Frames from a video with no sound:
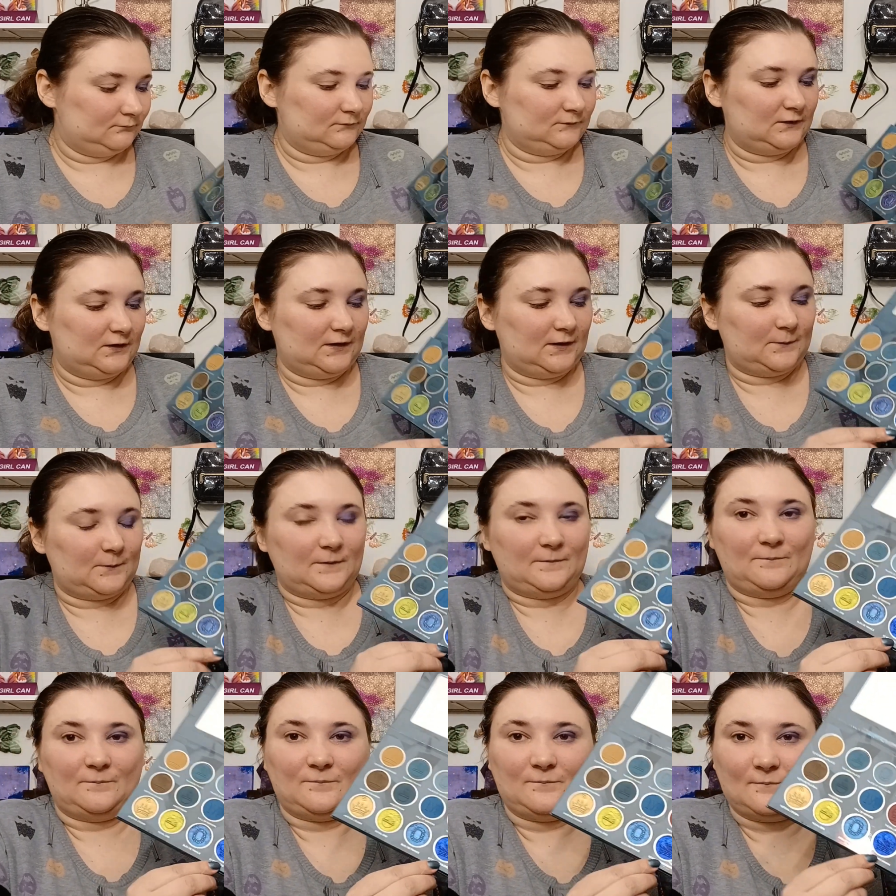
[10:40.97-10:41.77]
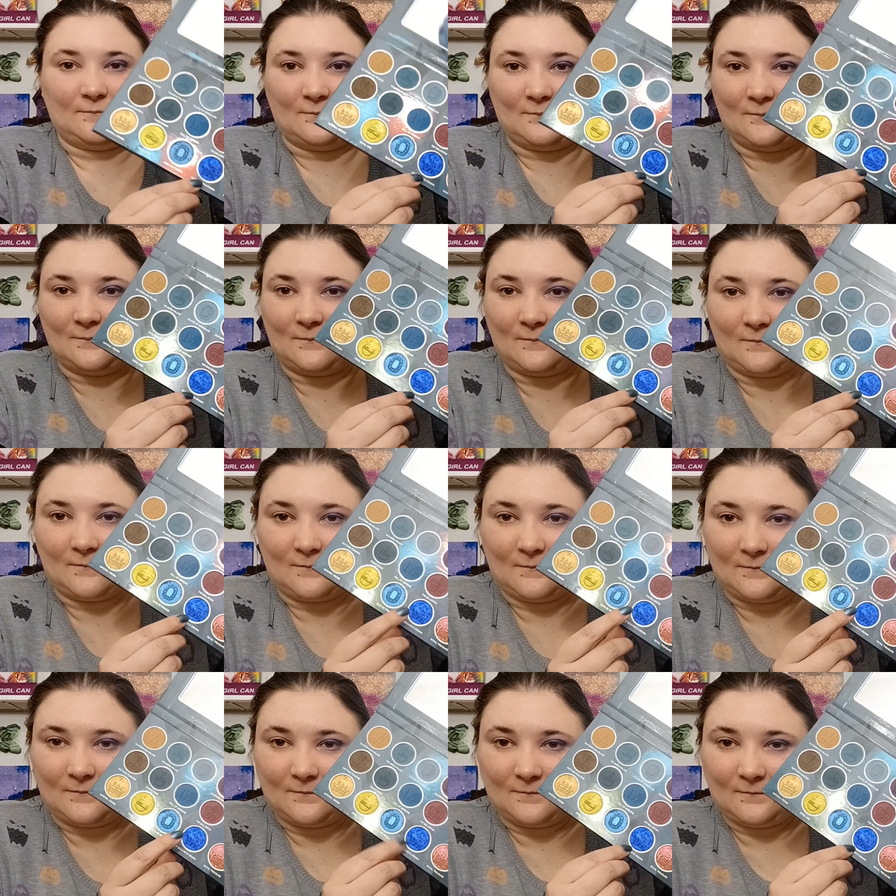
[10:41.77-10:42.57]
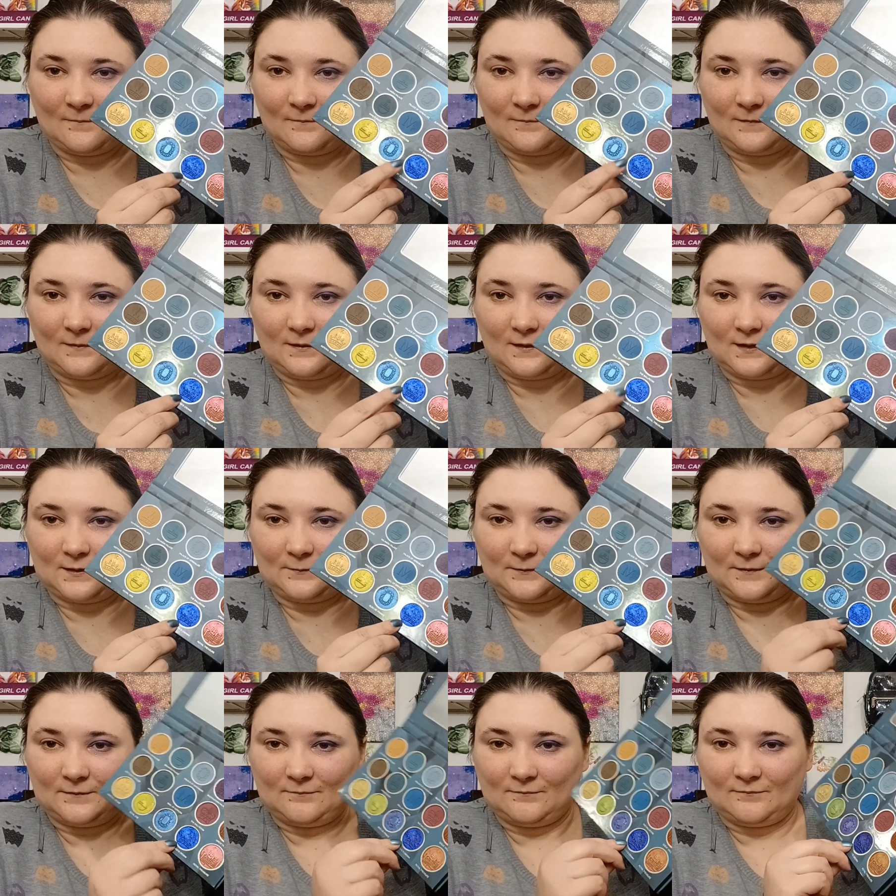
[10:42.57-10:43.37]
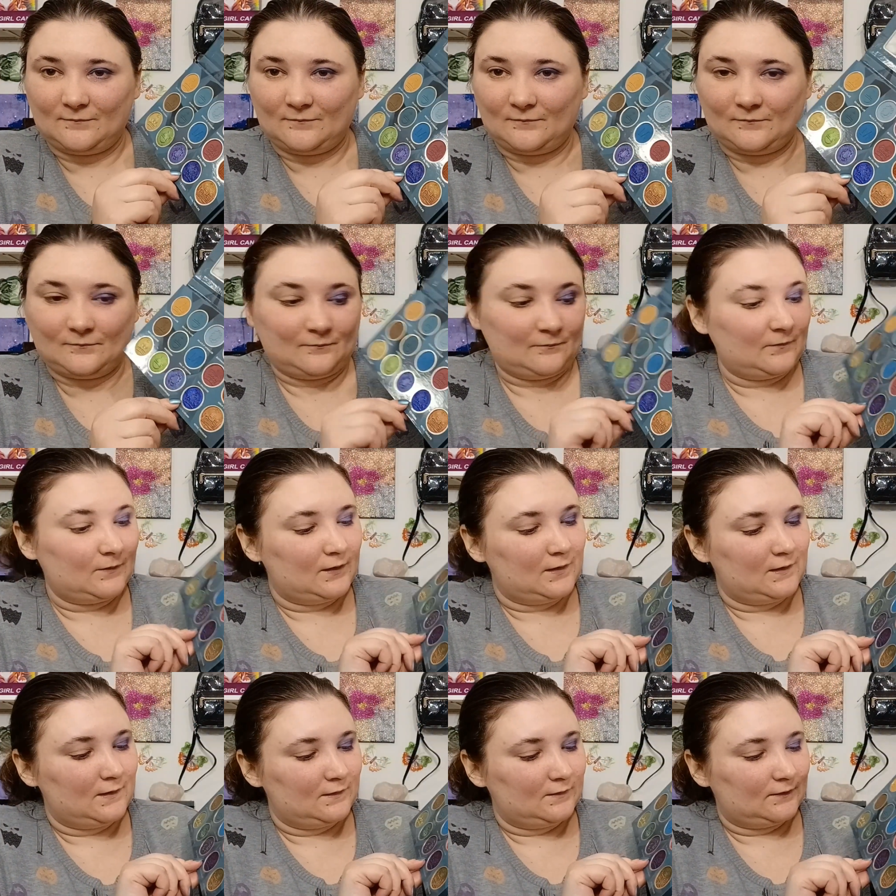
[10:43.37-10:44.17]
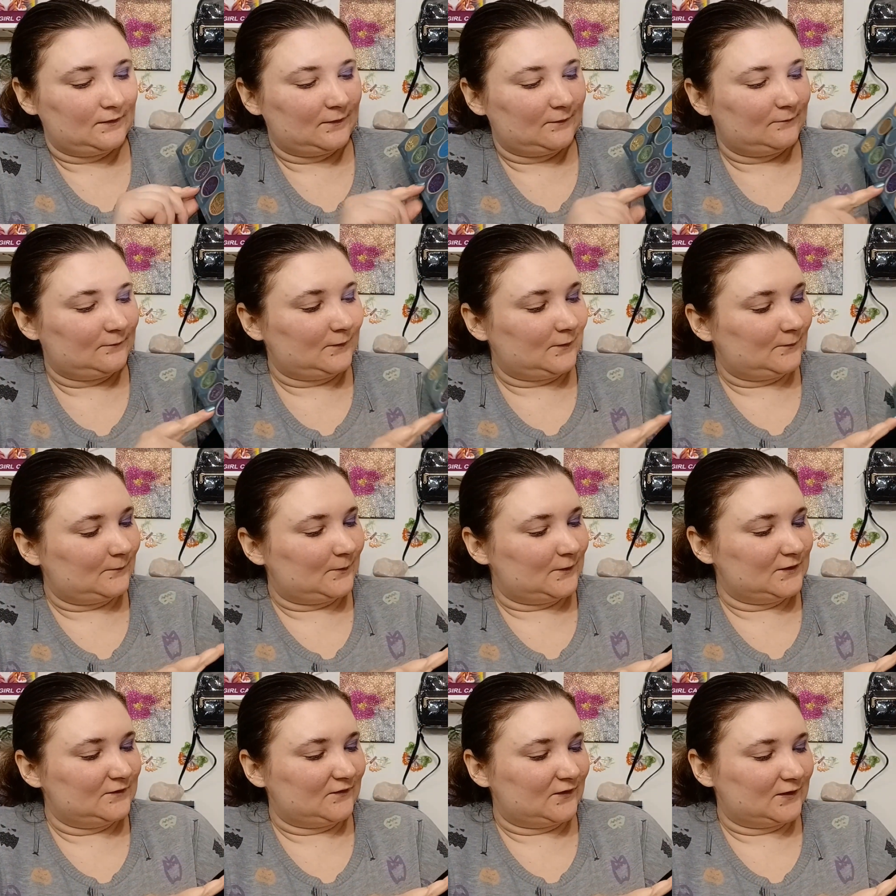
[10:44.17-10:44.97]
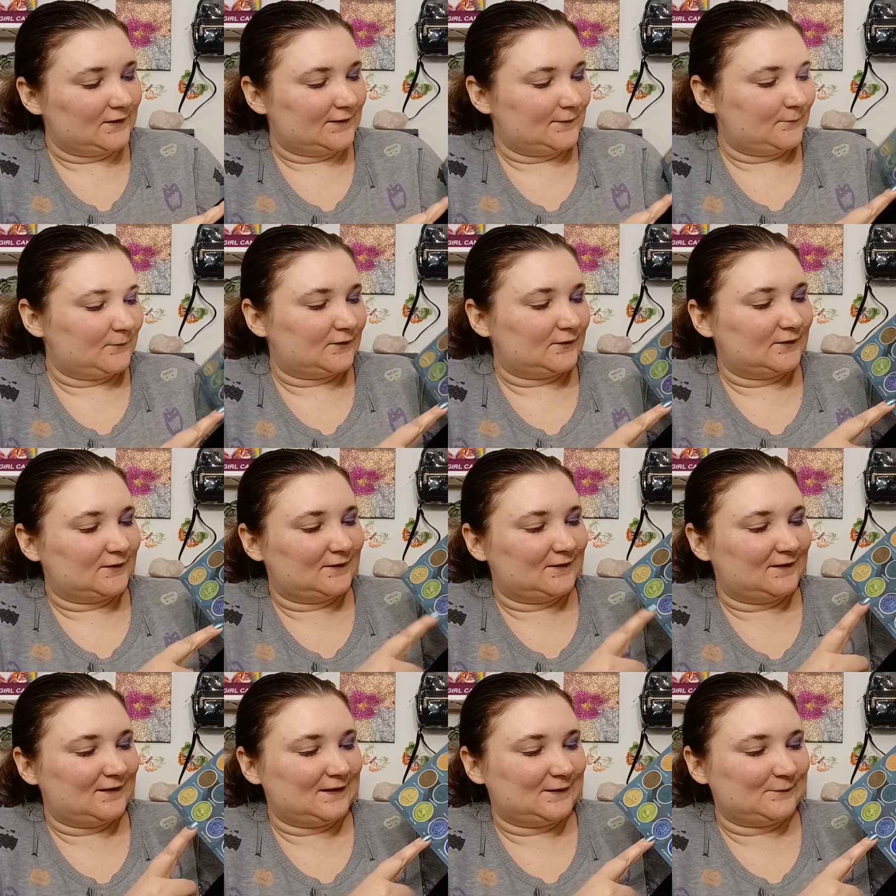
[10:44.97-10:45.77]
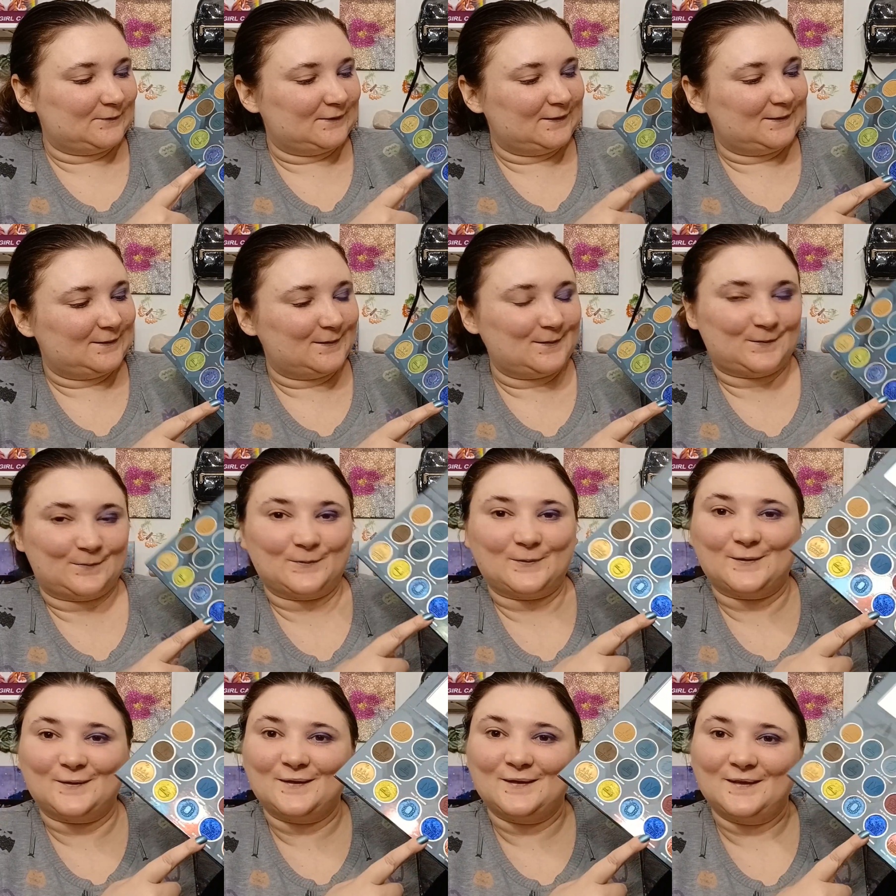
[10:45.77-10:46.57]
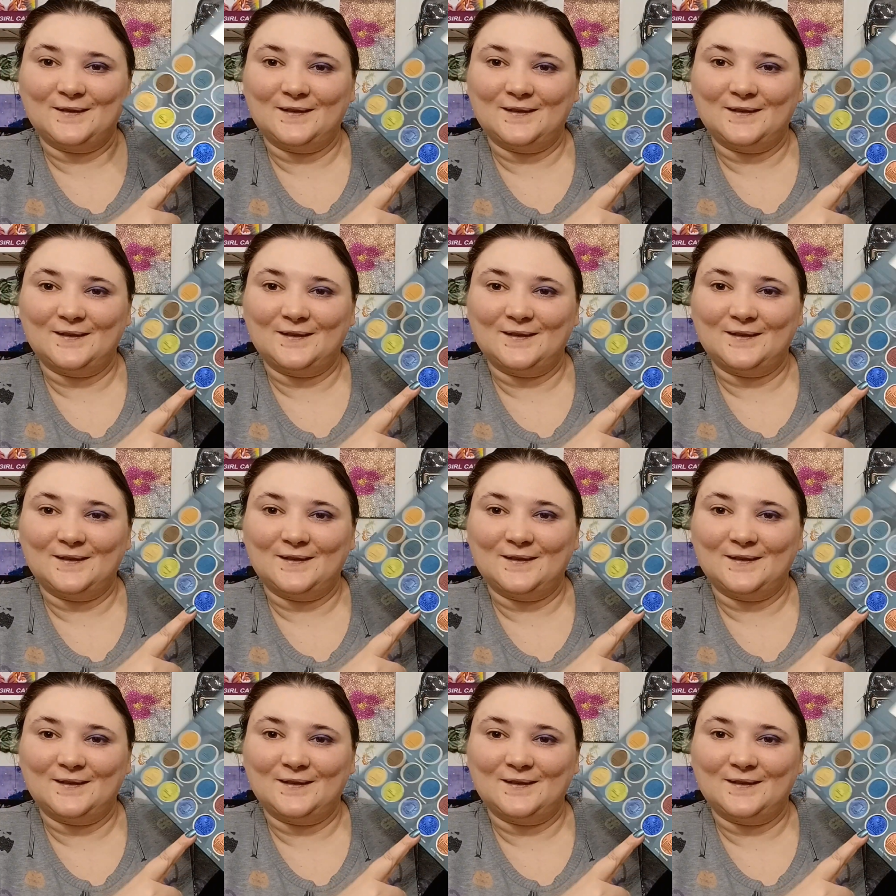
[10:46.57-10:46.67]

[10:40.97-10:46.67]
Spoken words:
See this one? This one? Well, it was very similar. This one and this one.